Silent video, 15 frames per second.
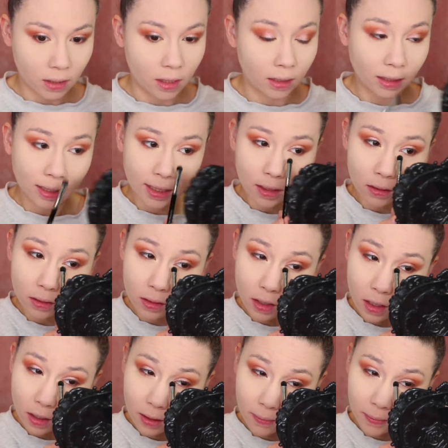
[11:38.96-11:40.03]
A little
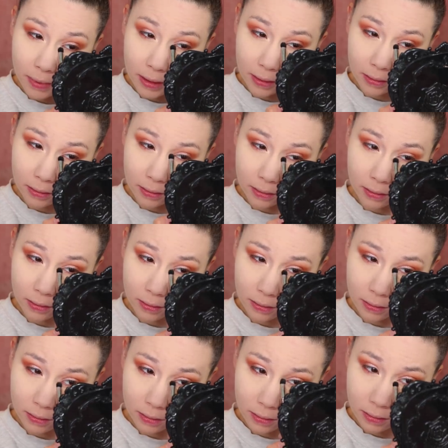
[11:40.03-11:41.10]
dark, but
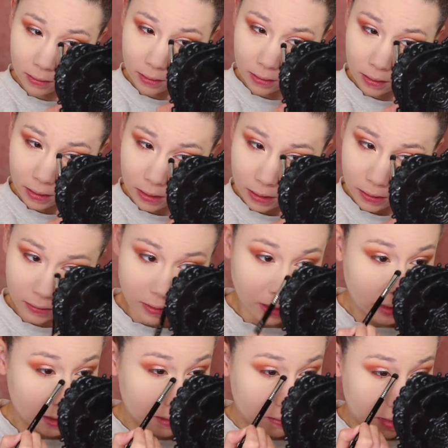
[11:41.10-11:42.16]
I'll just do
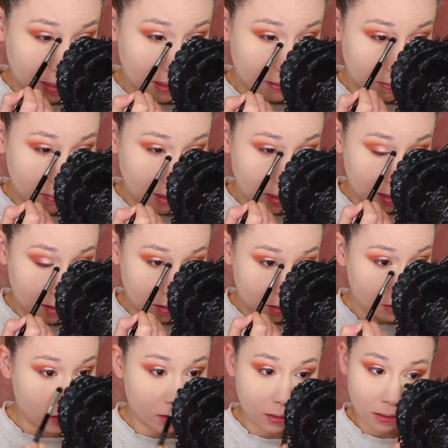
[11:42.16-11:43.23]
that to make it
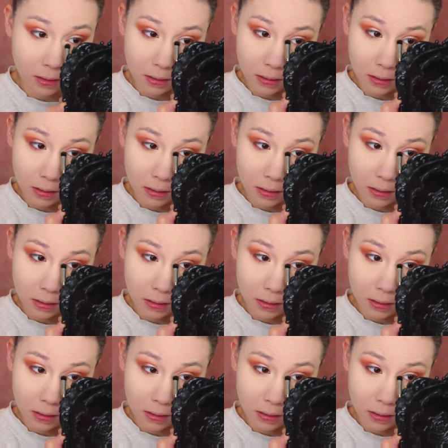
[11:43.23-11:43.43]
match.